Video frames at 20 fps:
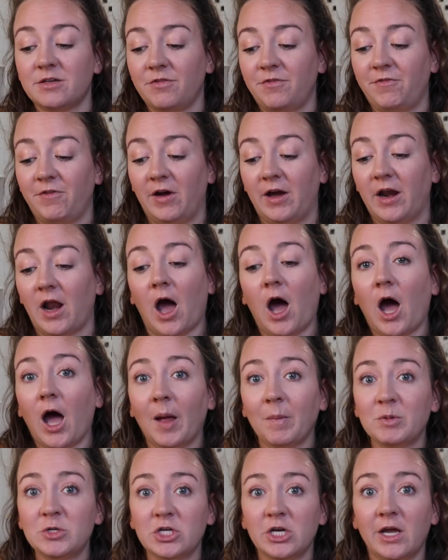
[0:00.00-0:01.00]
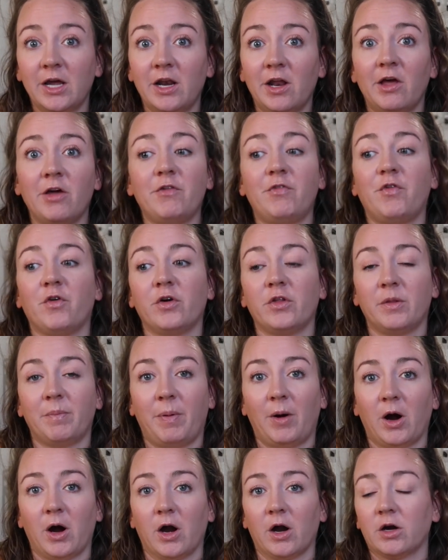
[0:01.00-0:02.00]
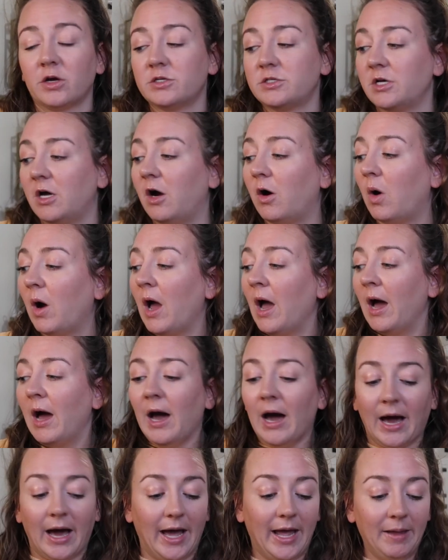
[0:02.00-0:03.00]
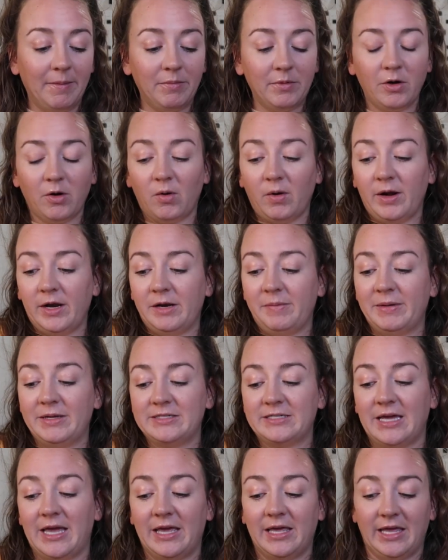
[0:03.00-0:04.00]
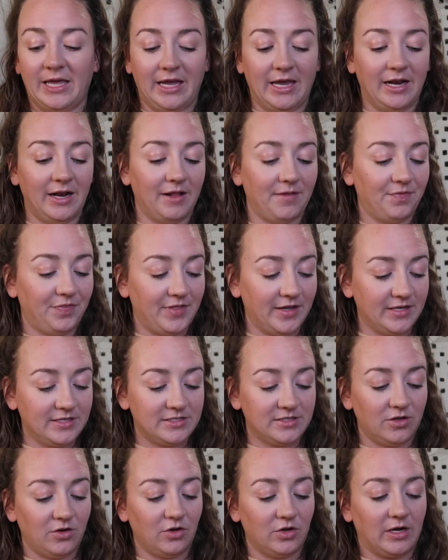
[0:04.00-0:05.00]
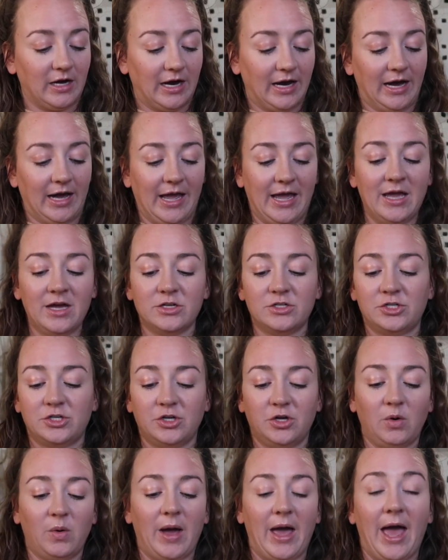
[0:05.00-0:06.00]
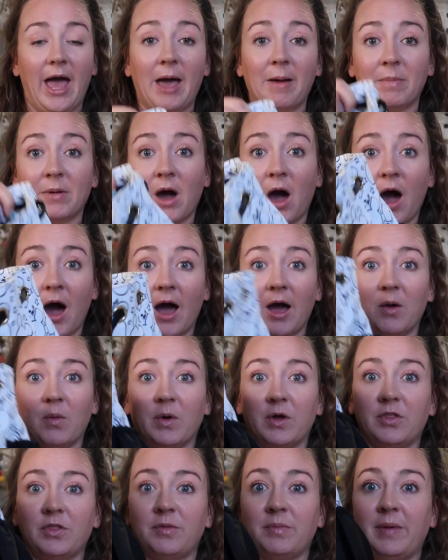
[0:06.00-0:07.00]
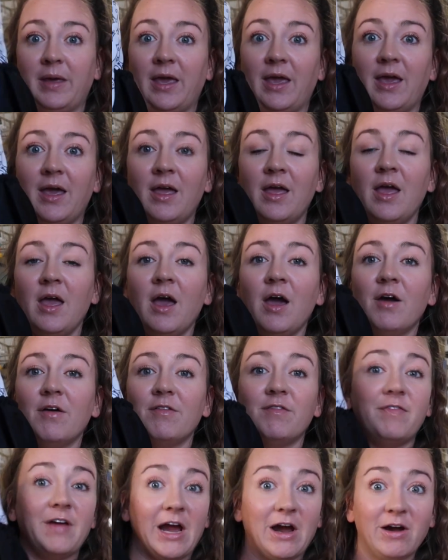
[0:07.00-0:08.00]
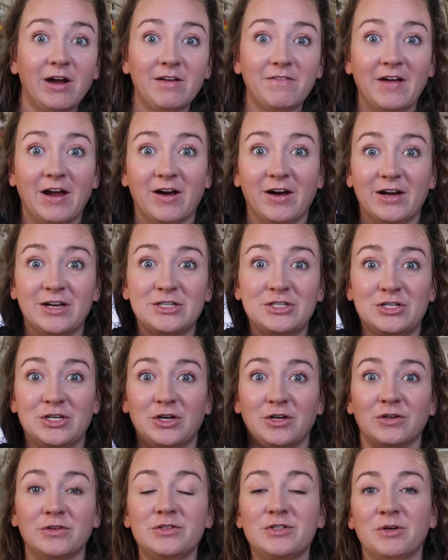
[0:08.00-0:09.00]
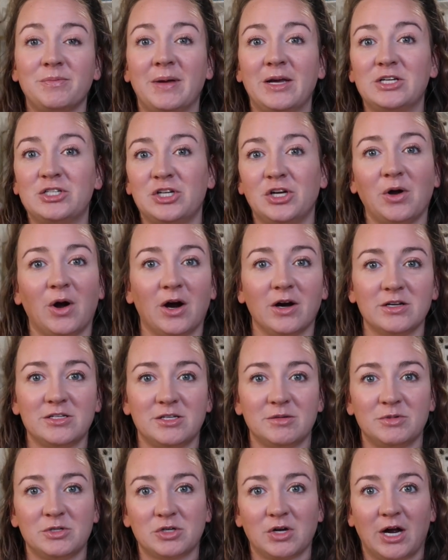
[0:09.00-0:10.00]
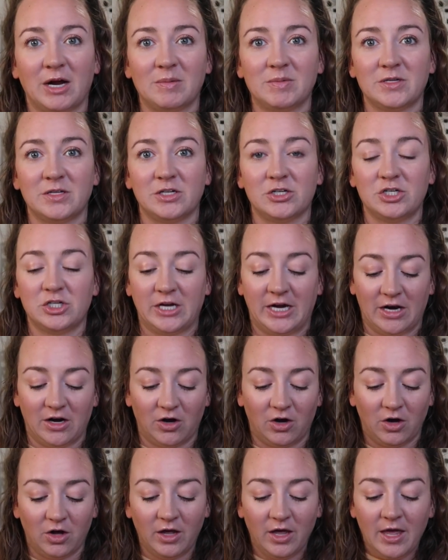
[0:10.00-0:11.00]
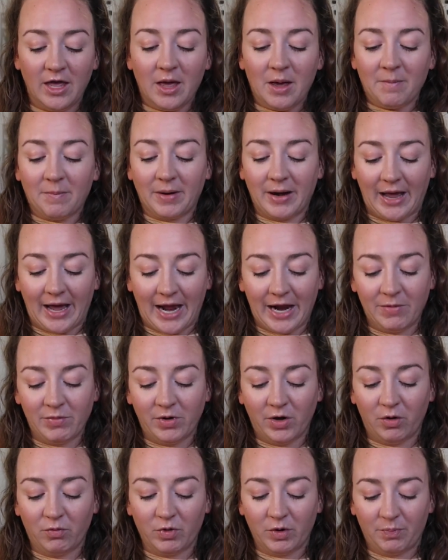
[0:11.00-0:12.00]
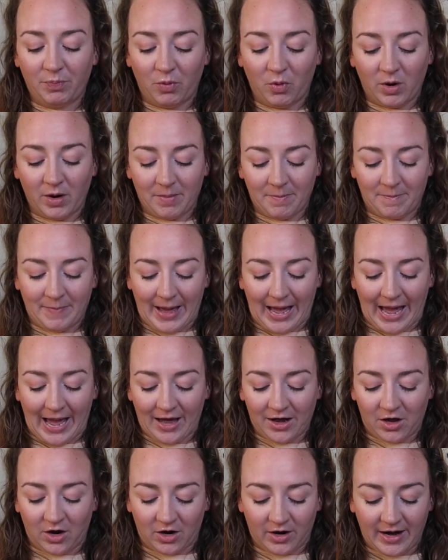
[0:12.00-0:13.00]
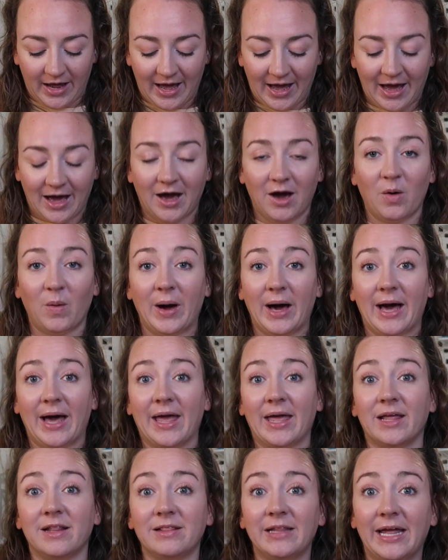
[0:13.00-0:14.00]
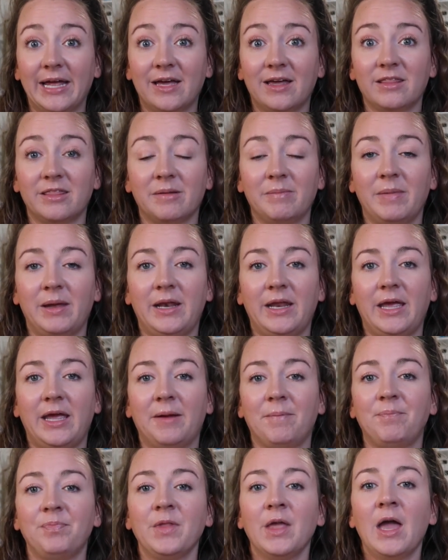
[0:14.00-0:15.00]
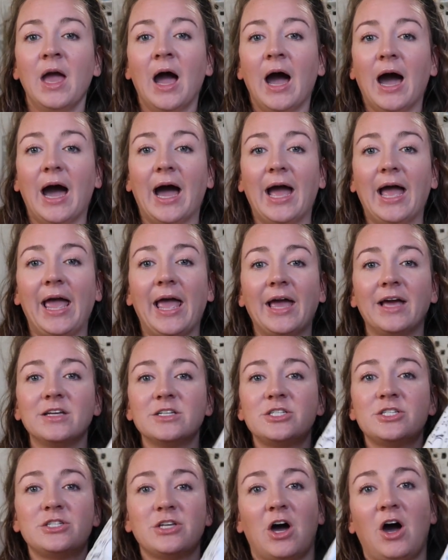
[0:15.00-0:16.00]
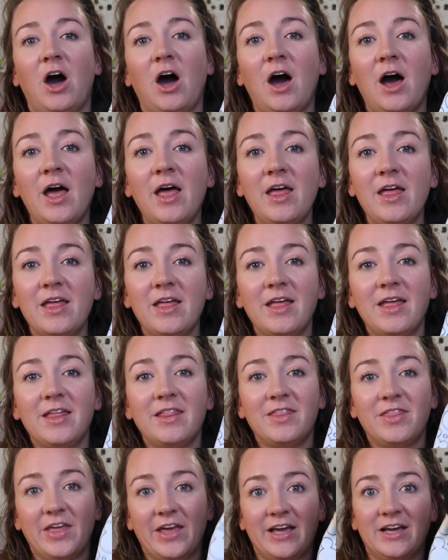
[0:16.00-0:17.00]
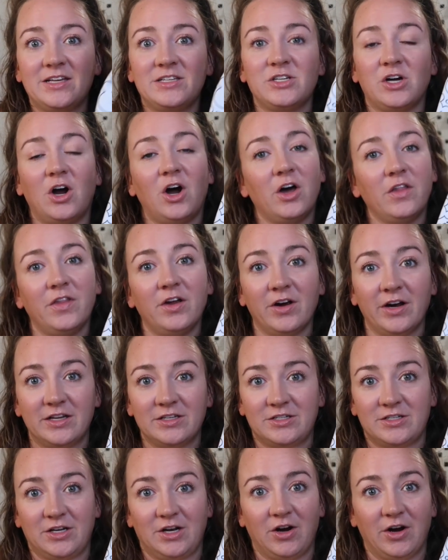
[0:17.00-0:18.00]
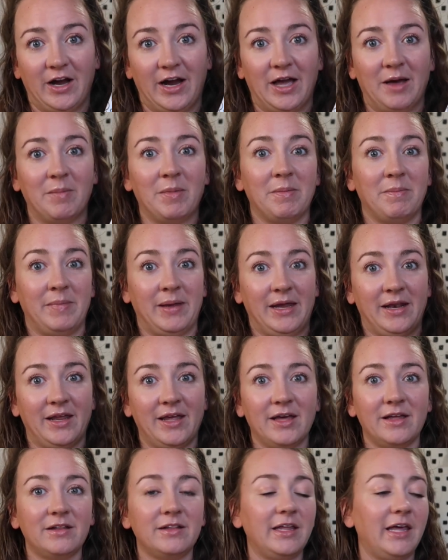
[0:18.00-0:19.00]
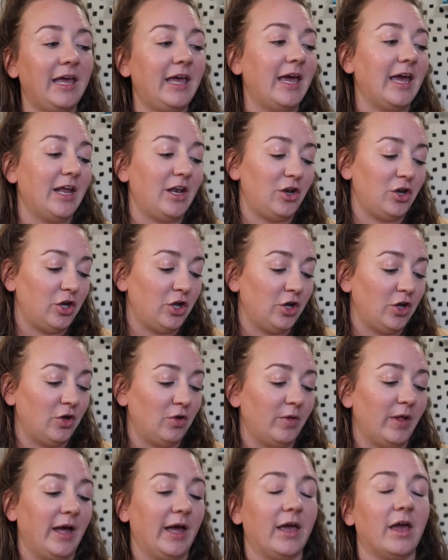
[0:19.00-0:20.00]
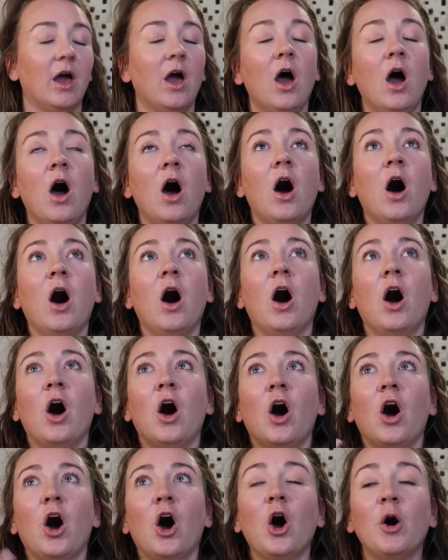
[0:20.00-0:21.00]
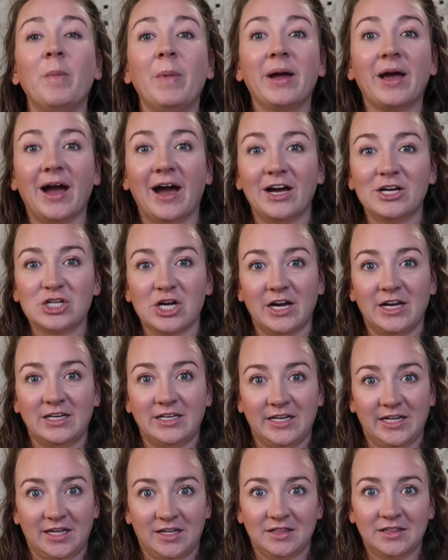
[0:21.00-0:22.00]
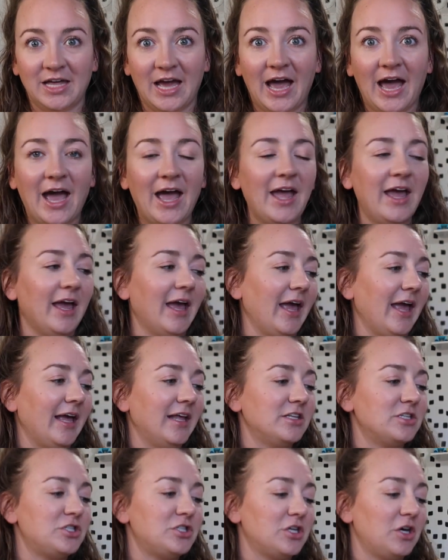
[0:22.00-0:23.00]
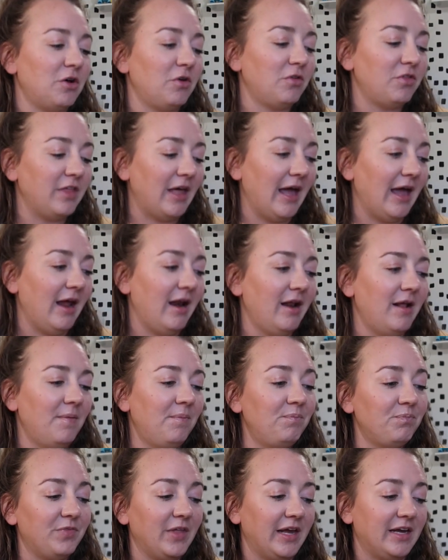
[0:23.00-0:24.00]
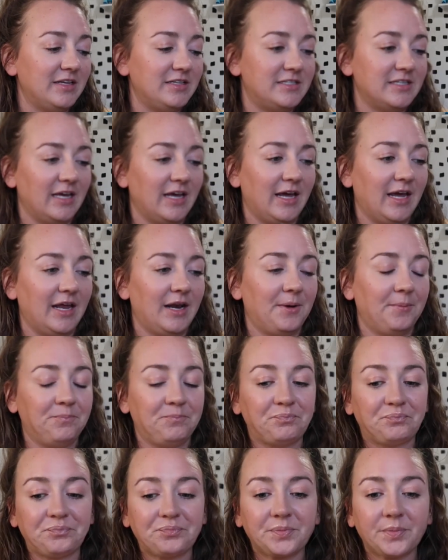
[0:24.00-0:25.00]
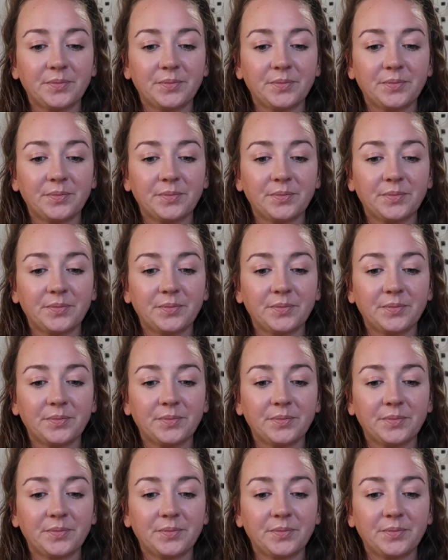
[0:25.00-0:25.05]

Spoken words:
fun option for the park. So I'm going to be taking this little guy to Epcot with me very, very soon. So make sure you are subscribed to the channel. But I will report back on how I like the mini. I saw this on their Instagram immediately and knew like, oh my gosh, I need that. And so then they did